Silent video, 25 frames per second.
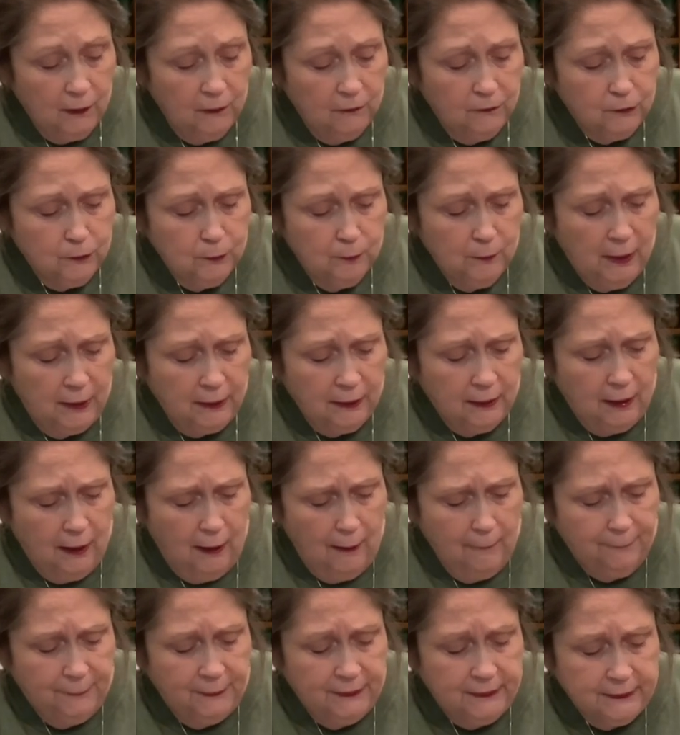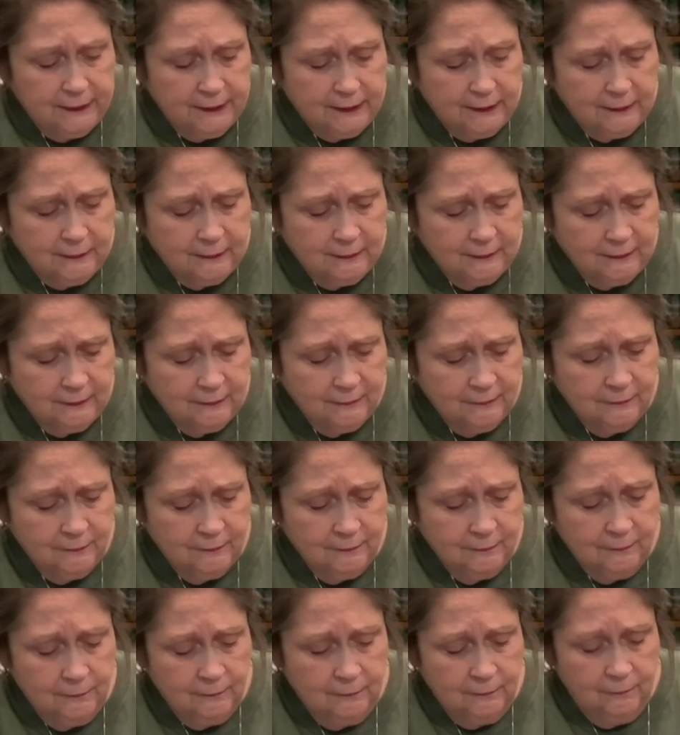to make copies.
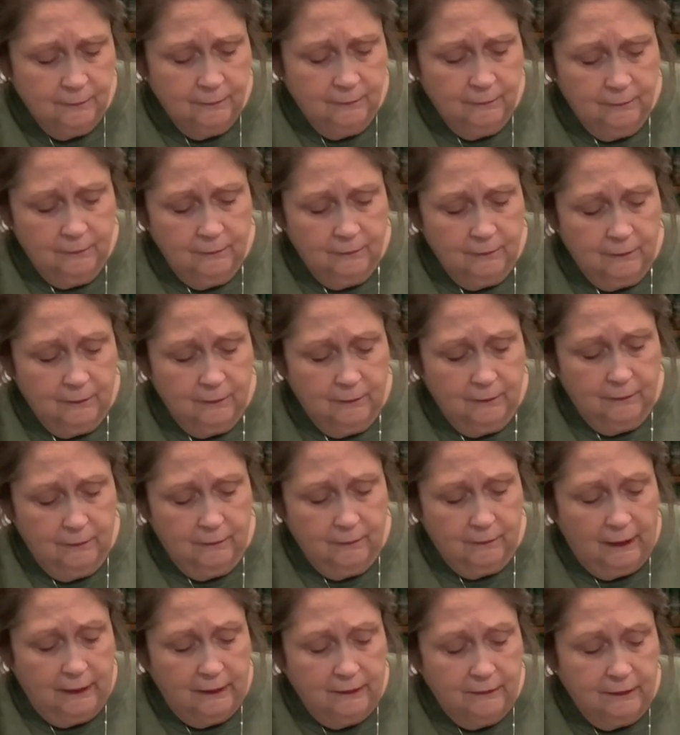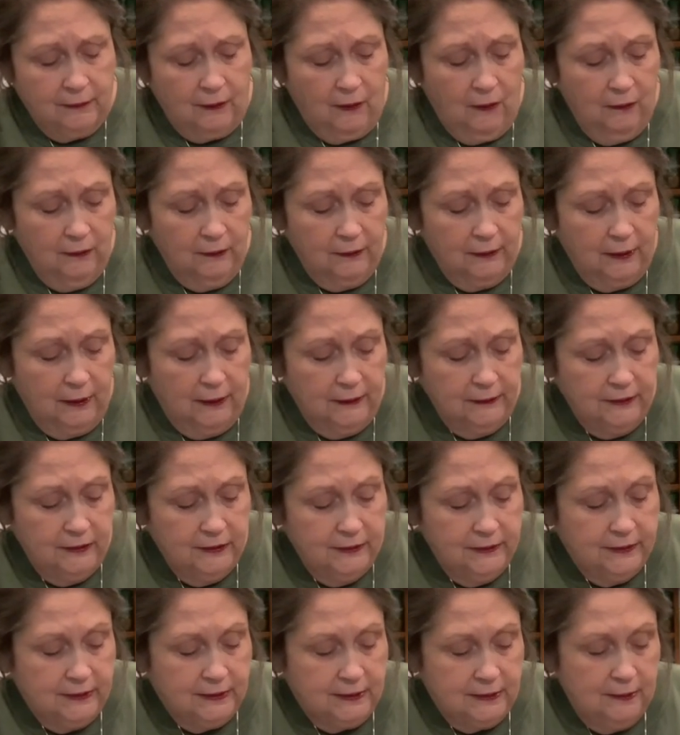They call it
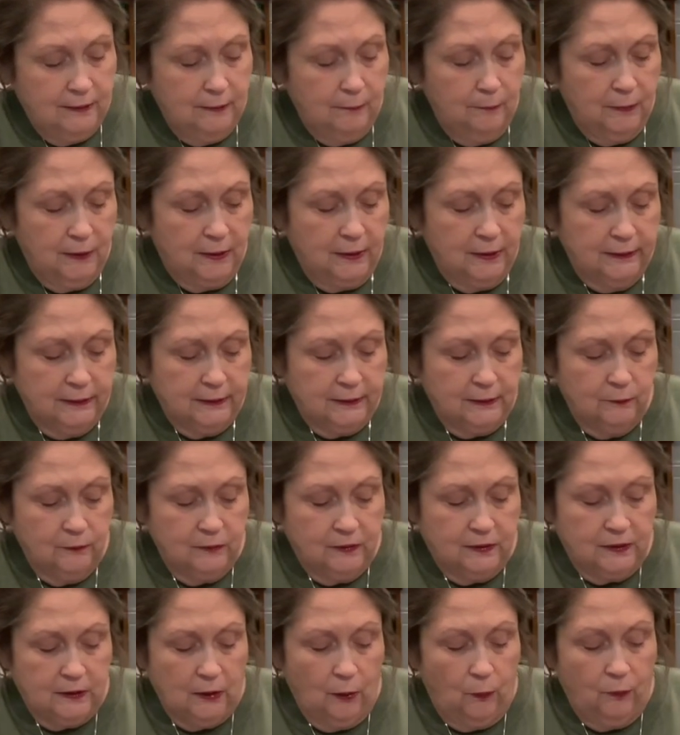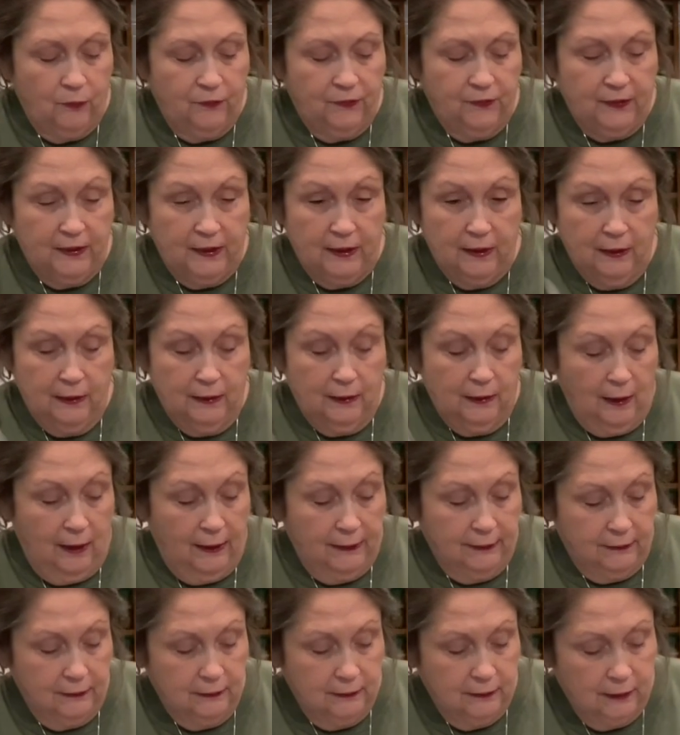onion skin because it was so thin,
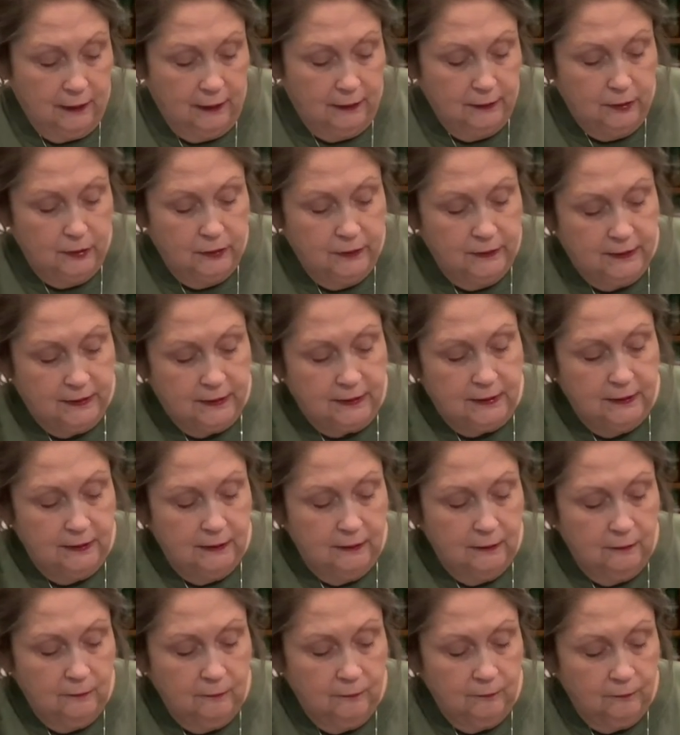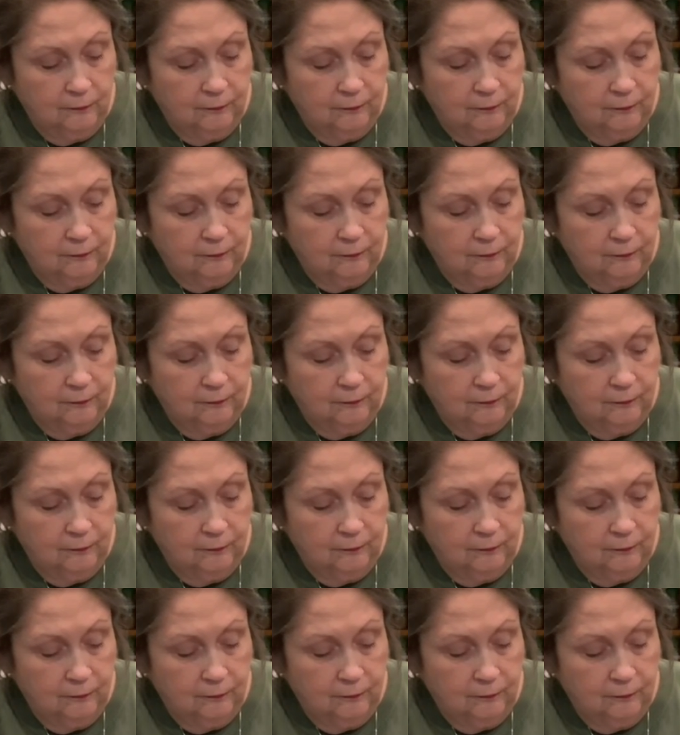like an onion skin.